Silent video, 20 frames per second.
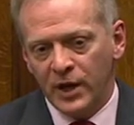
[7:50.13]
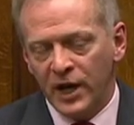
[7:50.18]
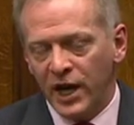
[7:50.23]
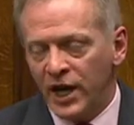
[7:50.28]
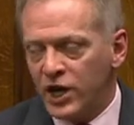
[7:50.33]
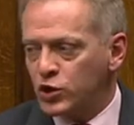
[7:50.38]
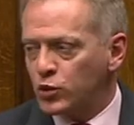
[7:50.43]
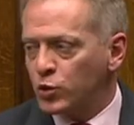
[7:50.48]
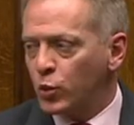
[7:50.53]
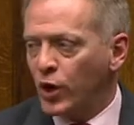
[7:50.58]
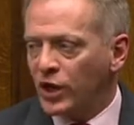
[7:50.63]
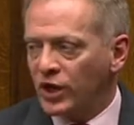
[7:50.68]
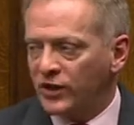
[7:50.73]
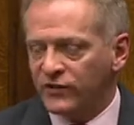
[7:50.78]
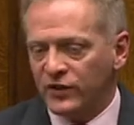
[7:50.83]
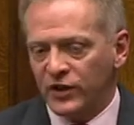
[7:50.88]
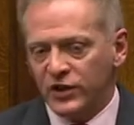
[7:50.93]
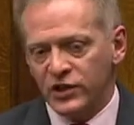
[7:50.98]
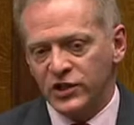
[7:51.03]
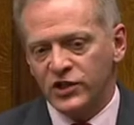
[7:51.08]
Each one
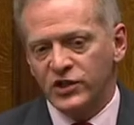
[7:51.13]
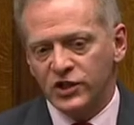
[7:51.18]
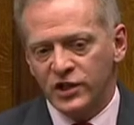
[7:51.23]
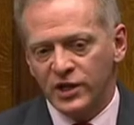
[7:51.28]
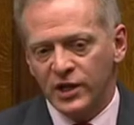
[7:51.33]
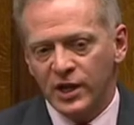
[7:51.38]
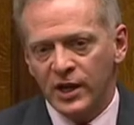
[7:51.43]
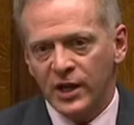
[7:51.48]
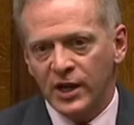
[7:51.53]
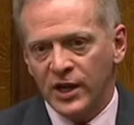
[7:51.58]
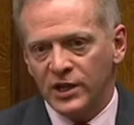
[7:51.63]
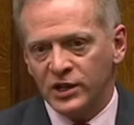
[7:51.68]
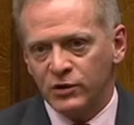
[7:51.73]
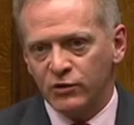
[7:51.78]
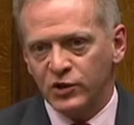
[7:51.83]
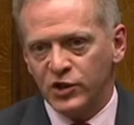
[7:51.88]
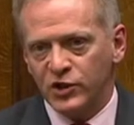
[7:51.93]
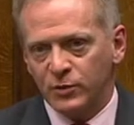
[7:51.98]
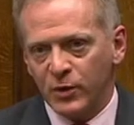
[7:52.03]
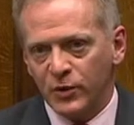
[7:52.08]
of us has a
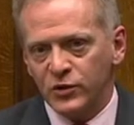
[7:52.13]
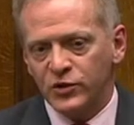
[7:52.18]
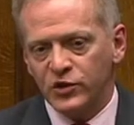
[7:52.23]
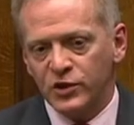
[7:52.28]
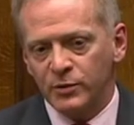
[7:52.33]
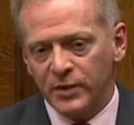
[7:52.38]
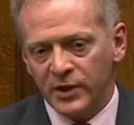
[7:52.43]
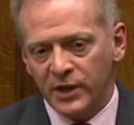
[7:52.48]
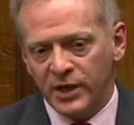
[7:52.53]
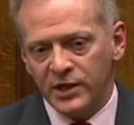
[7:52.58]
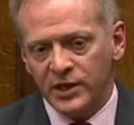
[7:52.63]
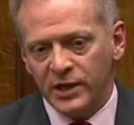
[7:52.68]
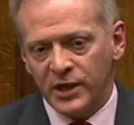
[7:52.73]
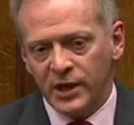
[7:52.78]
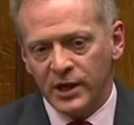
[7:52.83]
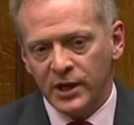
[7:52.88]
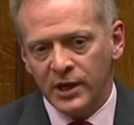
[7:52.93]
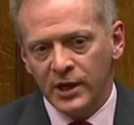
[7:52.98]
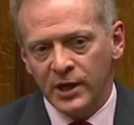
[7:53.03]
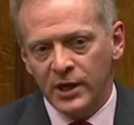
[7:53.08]

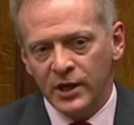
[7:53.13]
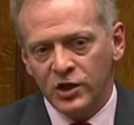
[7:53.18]
responsibility